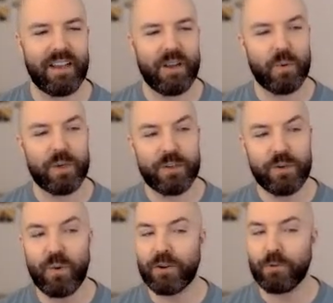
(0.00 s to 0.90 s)
when you
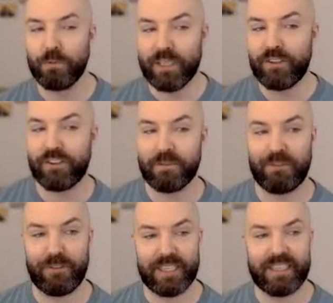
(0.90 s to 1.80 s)
want to reach some
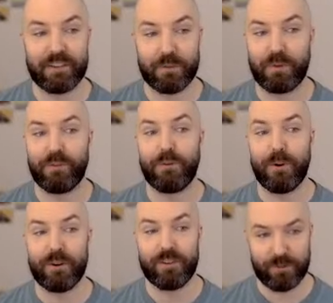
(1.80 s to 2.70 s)
feelings
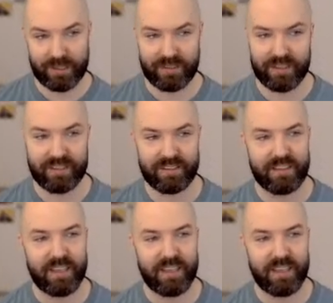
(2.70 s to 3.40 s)
before doing things,